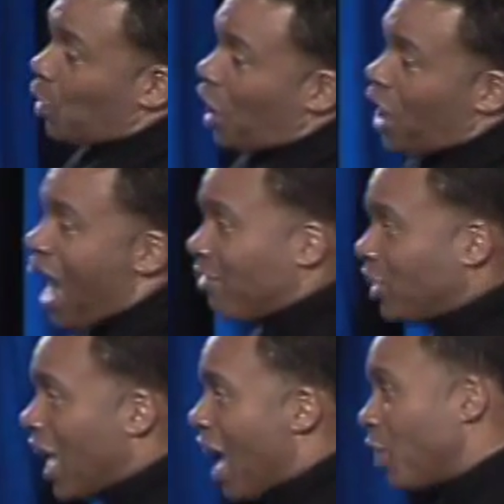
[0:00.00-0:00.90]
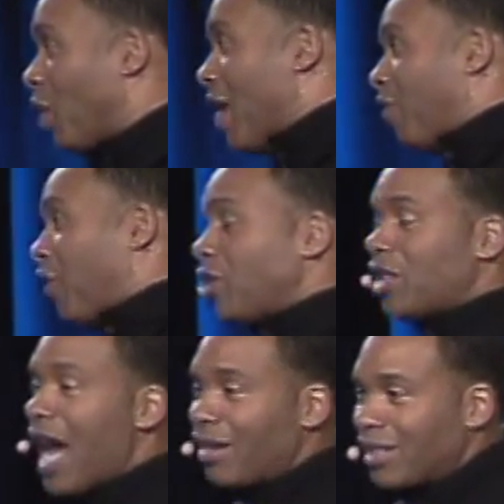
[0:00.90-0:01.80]
you were going to have a child. You're going to have a first
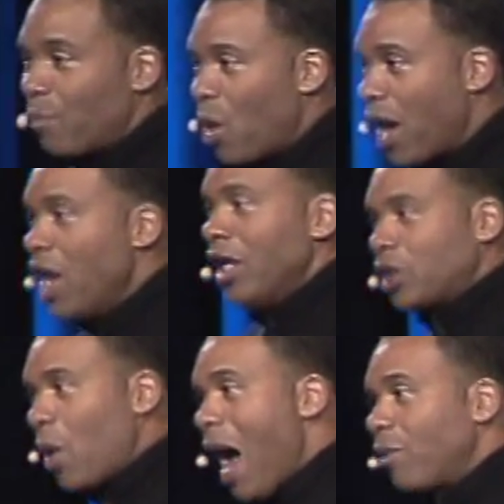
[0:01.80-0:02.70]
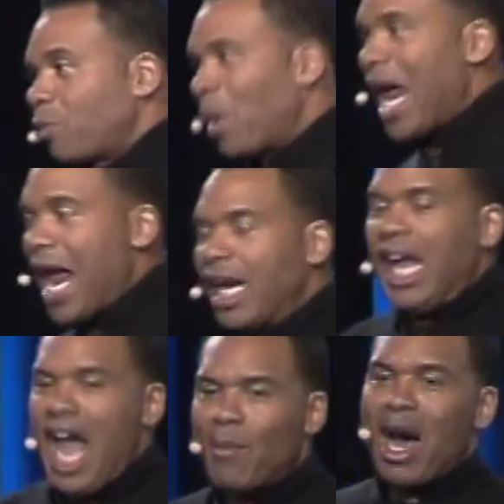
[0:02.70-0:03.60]
child at some point, so I was planned.
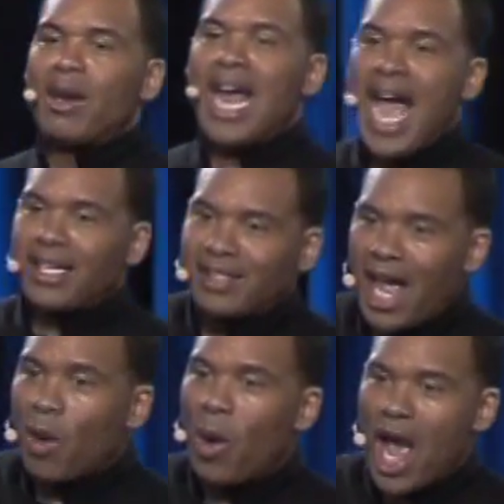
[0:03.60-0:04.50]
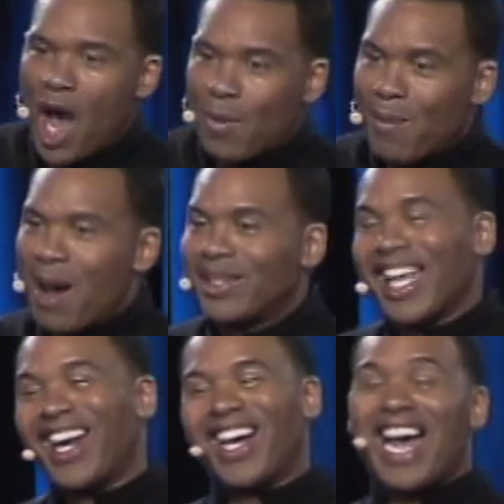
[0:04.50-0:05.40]
And my dad said, well, my mom
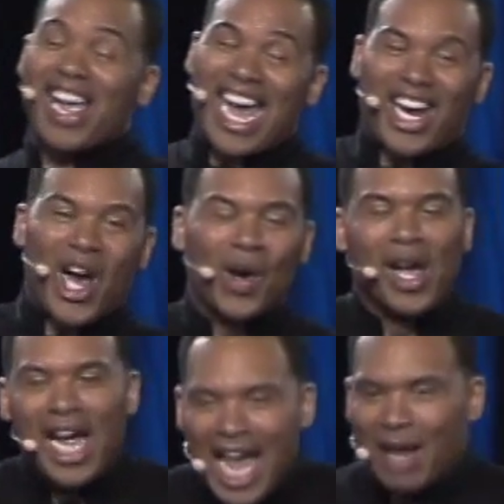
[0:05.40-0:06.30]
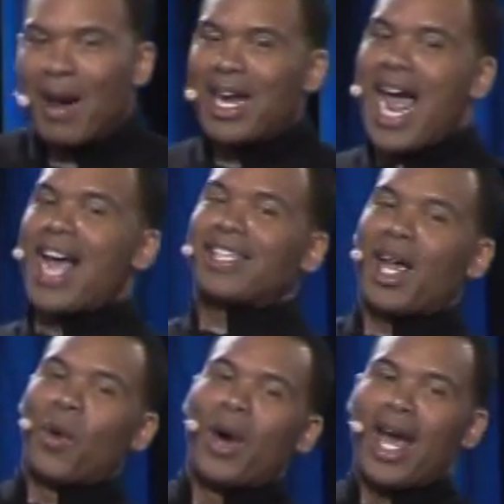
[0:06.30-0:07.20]
said, oh, I got to go. And then my dad
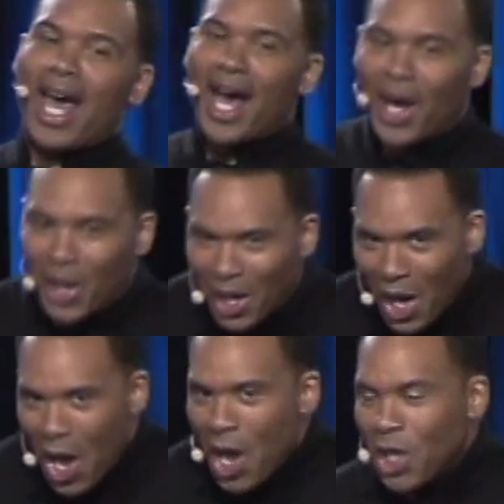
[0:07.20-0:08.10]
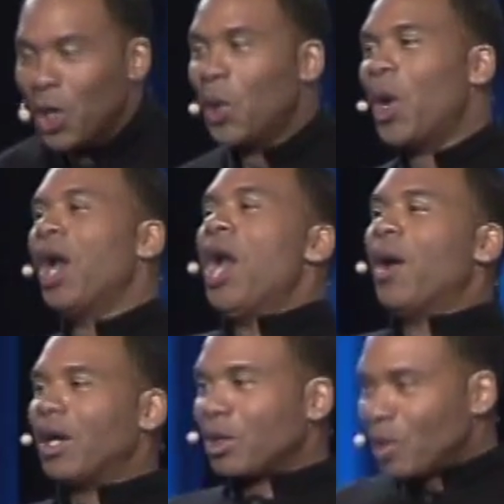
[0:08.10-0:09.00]
said, well,
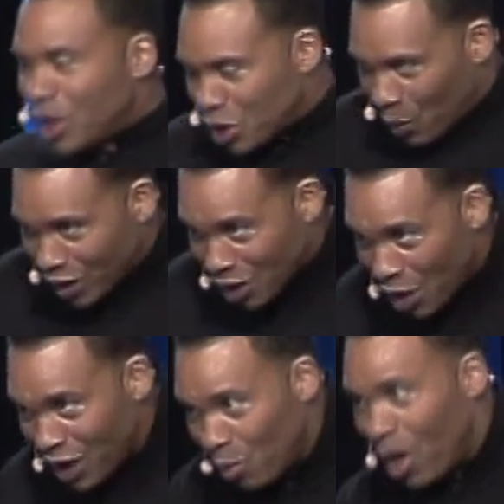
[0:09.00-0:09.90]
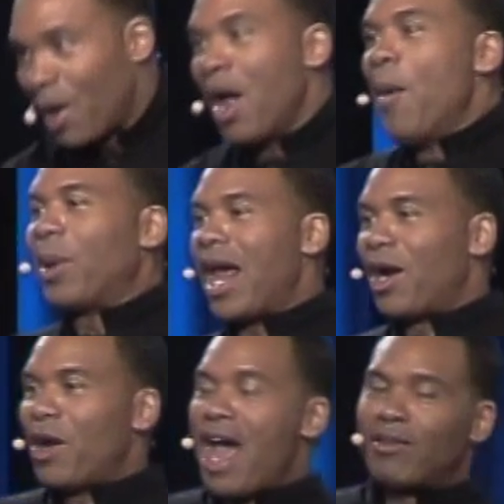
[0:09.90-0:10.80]
we certainly were planning
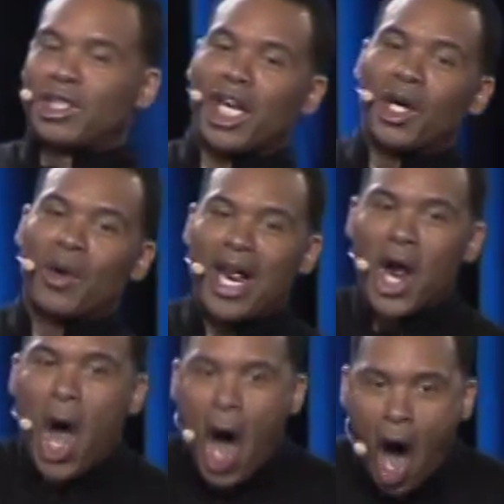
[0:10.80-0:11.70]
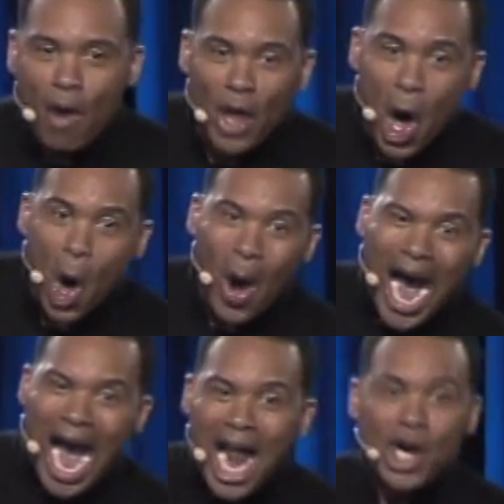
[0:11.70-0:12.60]
on having children, although
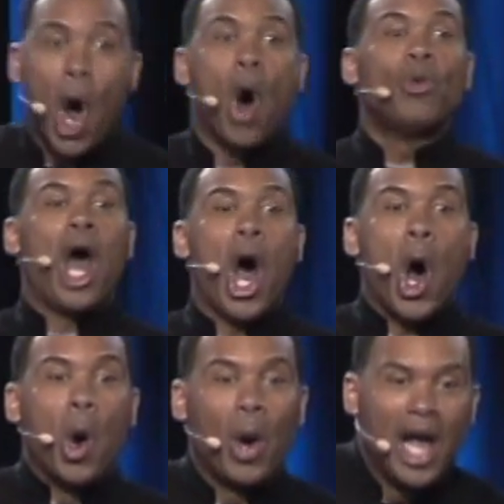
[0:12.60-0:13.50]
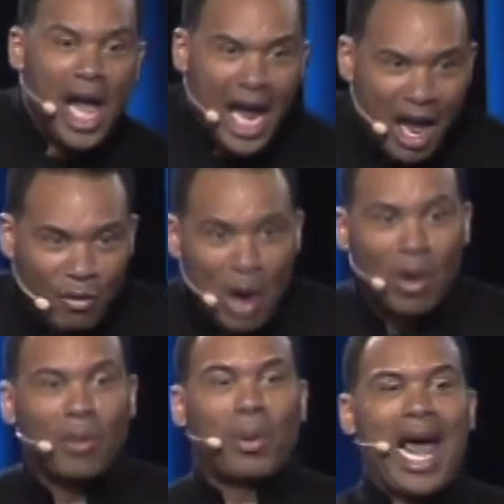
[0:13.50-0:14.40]
I don't know if we
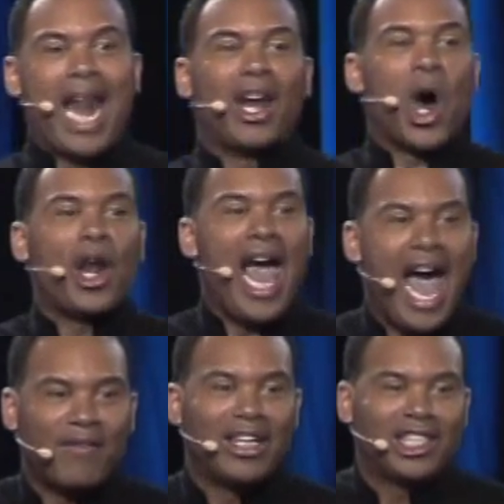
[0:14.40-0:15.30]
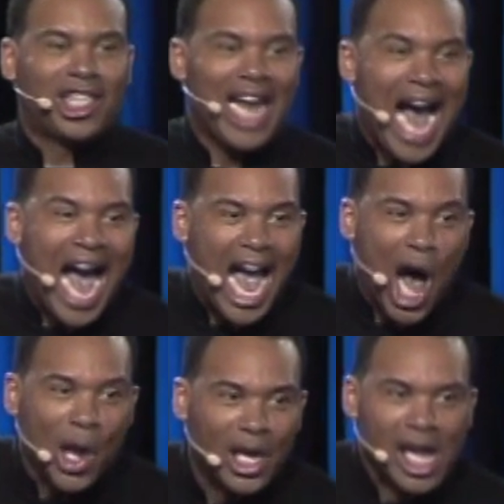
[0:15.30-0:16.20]
were planning on having a
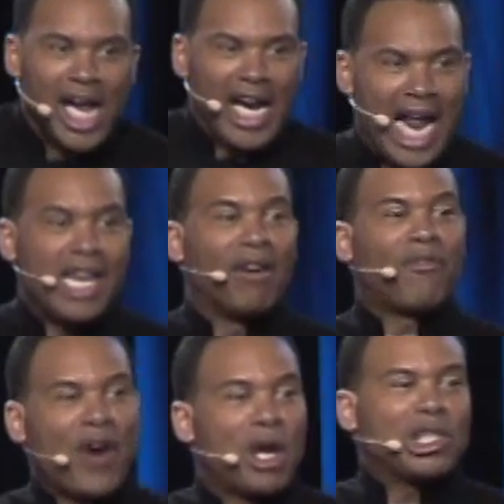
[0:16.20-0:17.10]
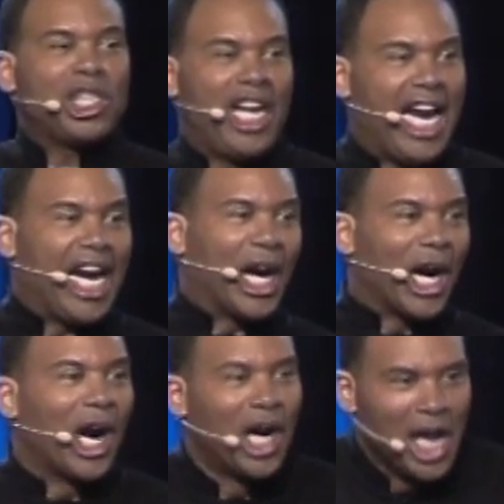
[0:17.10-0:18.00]
child in the first
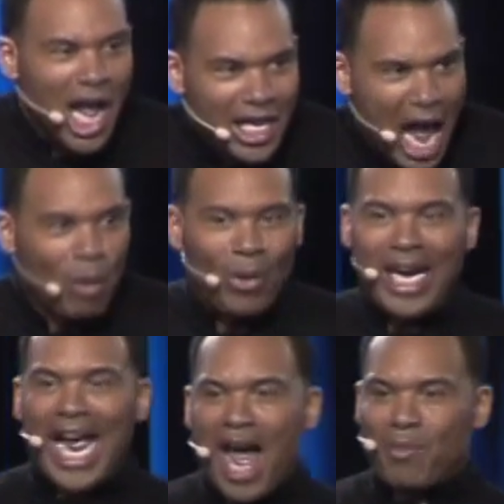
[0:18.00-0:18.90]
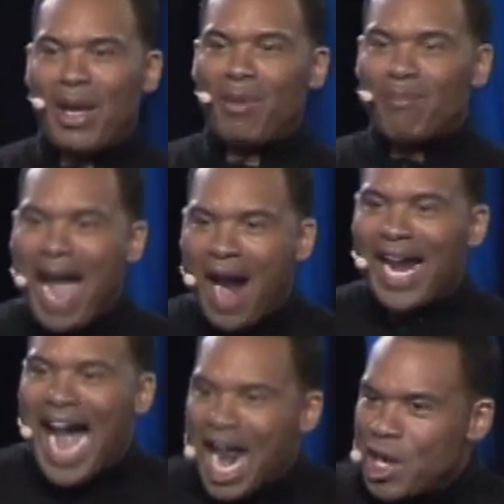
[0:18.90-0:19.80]
year that we had been
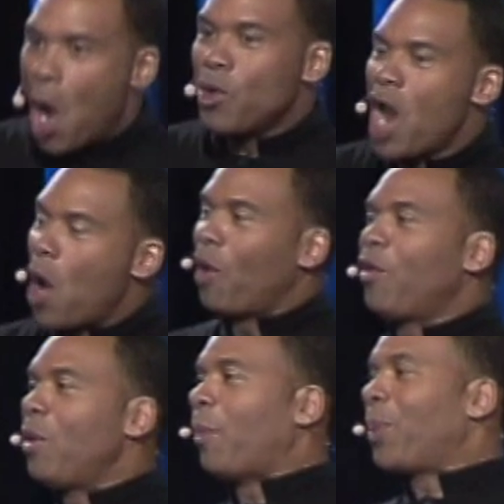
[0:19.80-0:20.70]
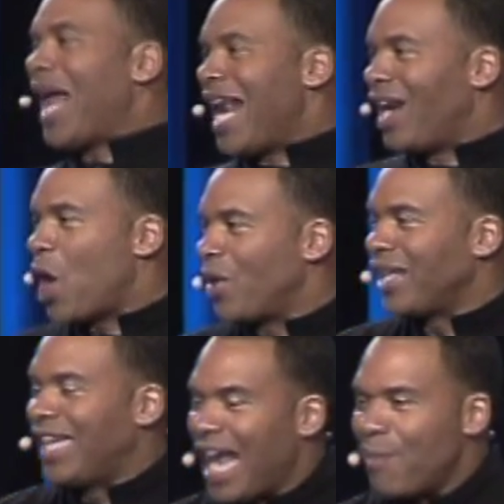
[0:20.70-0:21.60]
married. I don't know if we were planning
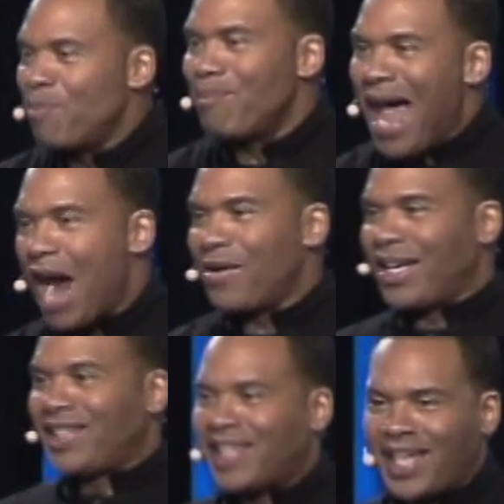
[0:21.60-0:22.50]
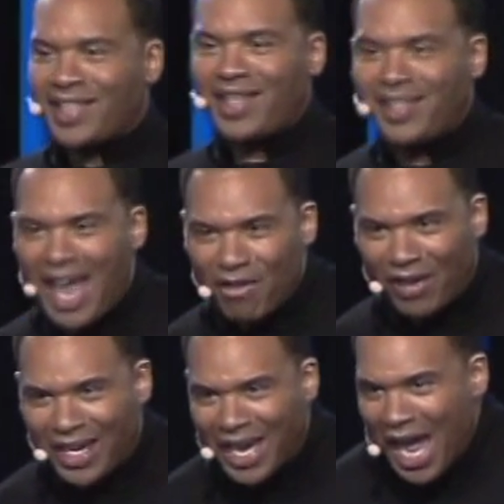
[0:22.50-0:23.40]
on getting married in
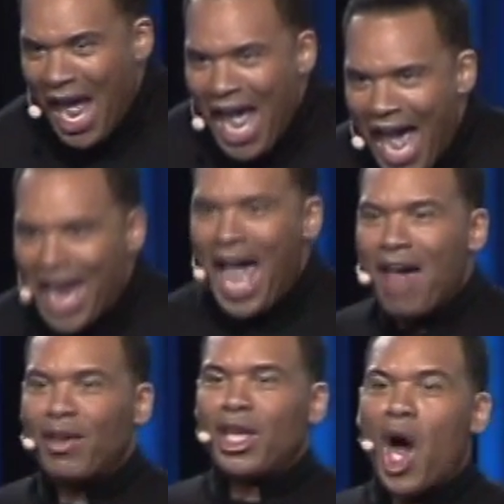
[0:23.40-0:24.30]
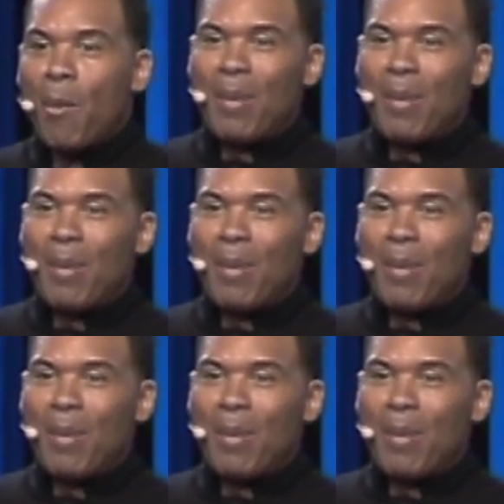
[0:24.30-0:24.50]
67 and having your